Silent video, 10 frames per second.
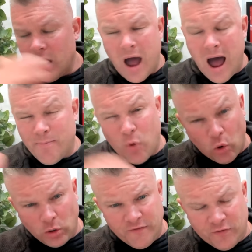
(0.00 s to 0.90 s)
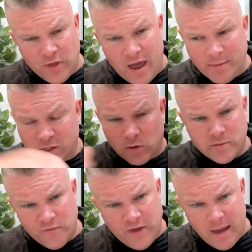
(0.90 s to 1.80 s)
poorly for them in terms
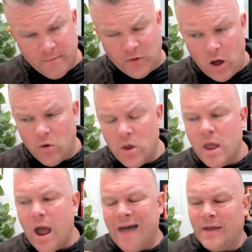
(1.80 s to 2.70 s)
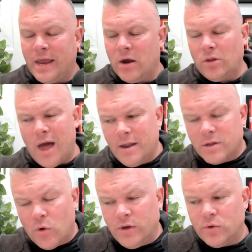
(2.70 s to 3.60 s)
of game flow. I think Carolina is
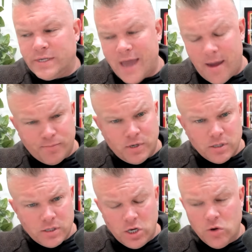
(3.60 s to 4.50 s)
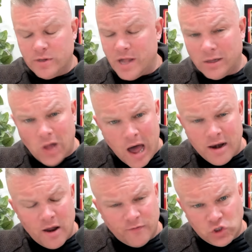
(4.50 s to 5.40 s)
going to attempt to use a
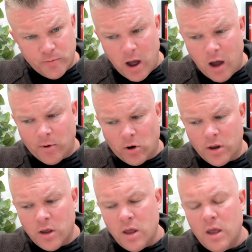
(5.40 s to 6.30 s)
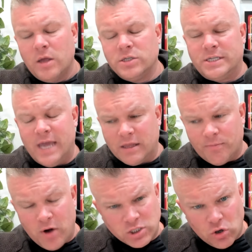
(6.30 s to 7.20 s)
lot of Chuba Hubbard to take the
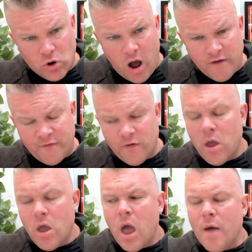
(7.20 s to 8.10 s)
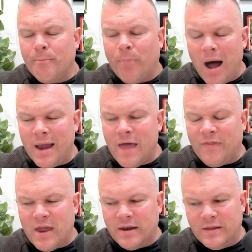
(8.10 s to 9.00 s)
pressure off. But at
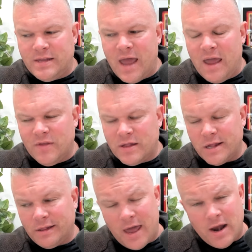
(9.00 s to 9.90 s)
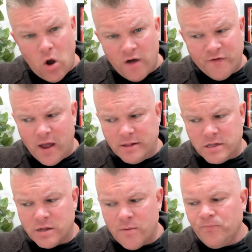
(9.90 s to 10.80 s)
the end of the day, this Atlanta offense